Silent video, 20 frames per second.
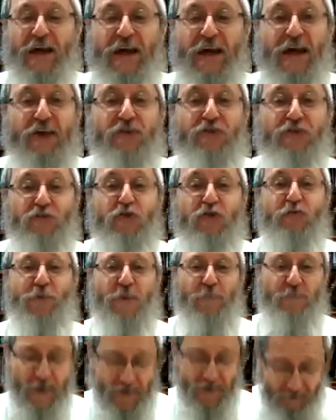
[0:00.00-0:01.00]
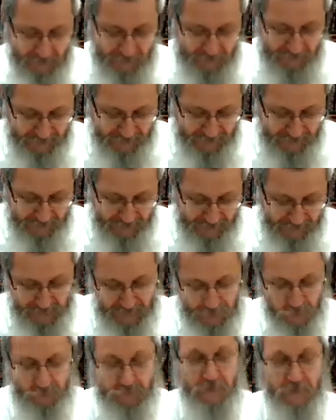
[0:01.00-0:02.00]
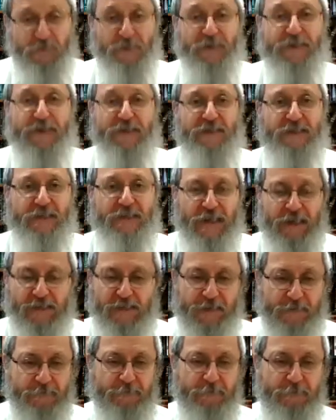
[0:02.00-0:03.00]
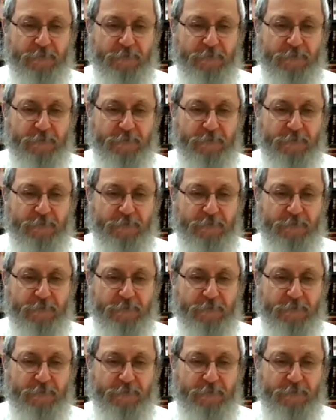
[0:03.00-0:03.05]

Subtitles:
A true farbrengen means like this, where people get together